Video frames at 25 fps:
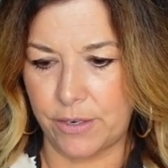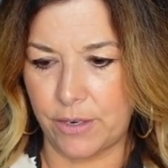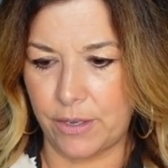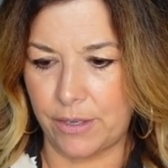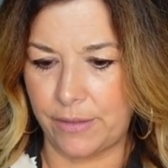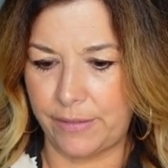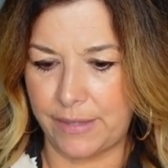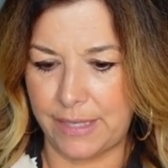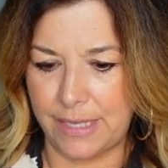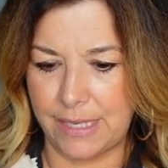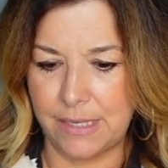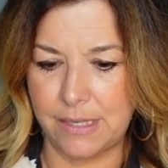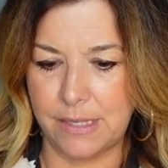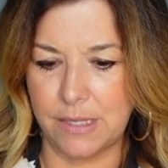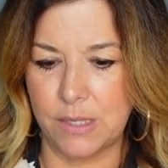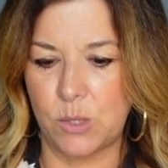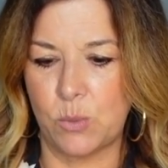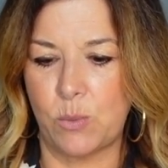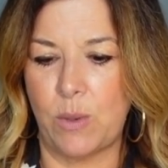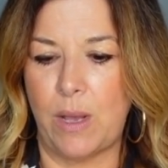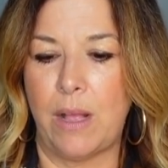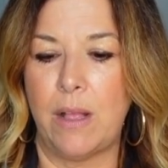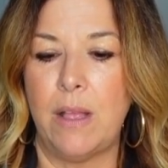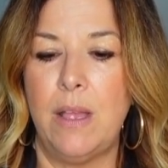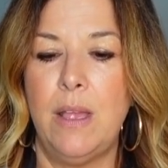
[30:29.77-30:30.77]
on these as
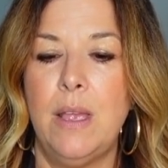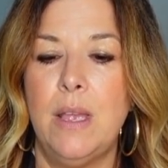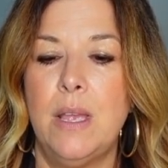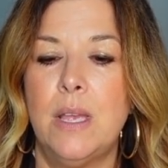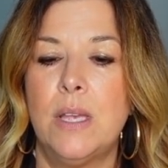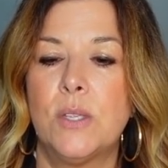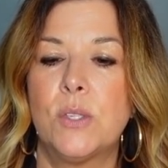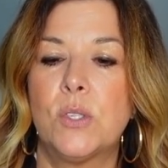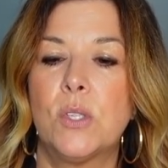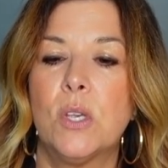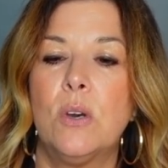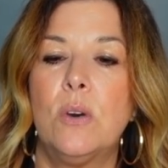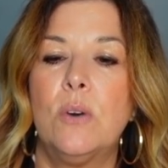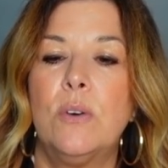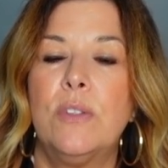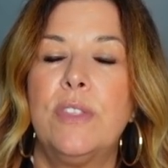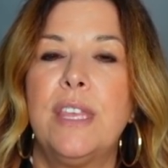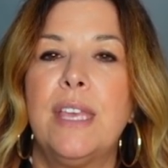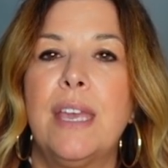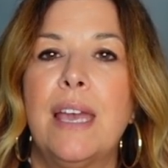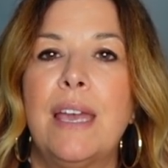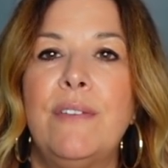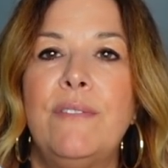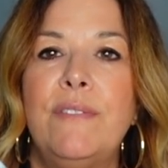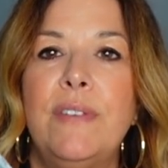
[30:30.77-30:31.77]
well. So
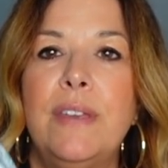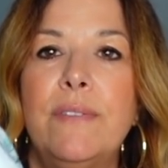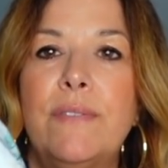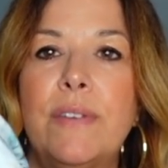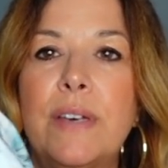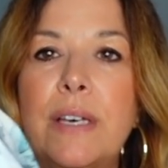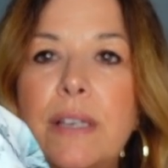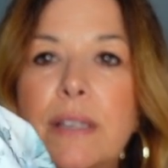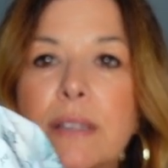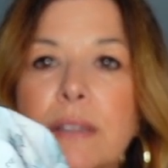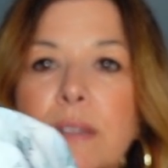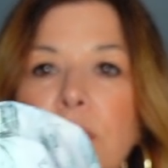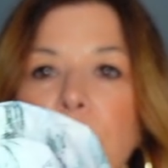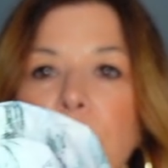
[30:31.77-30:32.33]
the Iviva